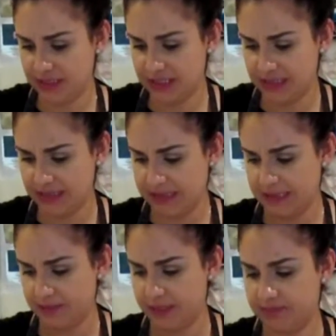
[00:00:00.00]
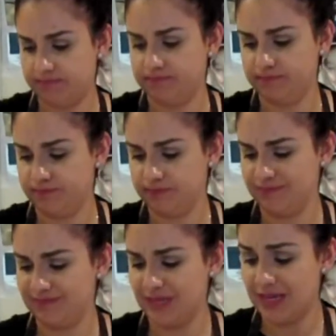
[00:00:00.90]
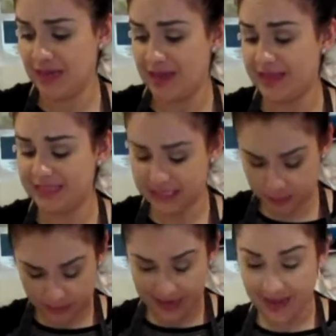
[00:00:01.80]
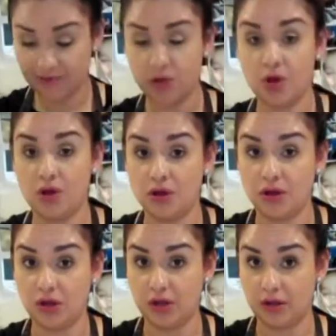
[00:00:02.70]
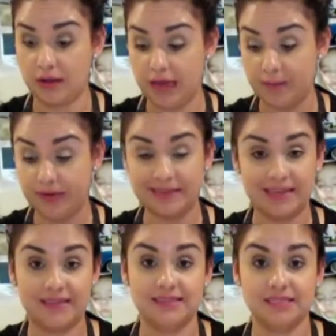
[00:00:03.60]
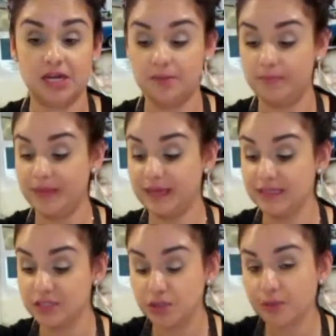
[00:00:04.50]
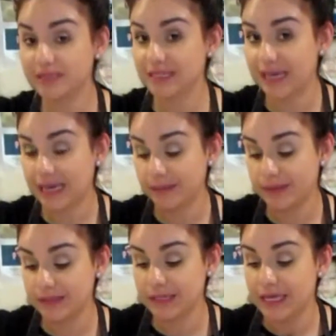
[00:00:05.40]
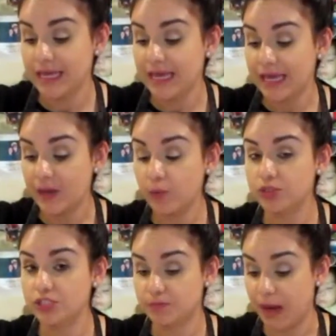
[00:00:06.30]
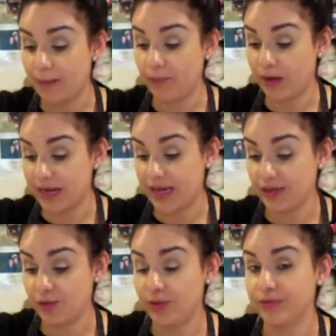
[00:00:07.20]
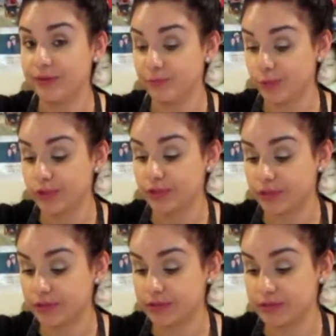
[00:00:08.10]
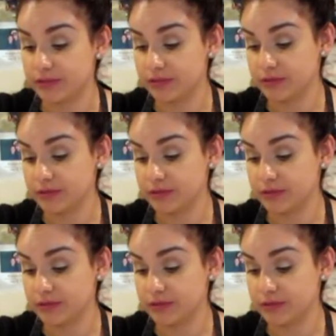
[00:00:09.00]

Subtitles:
Doesn't like me. This is why I have a apron like this on, because you know what's gonna happen? It will just pop right at you and then ruin your clothes.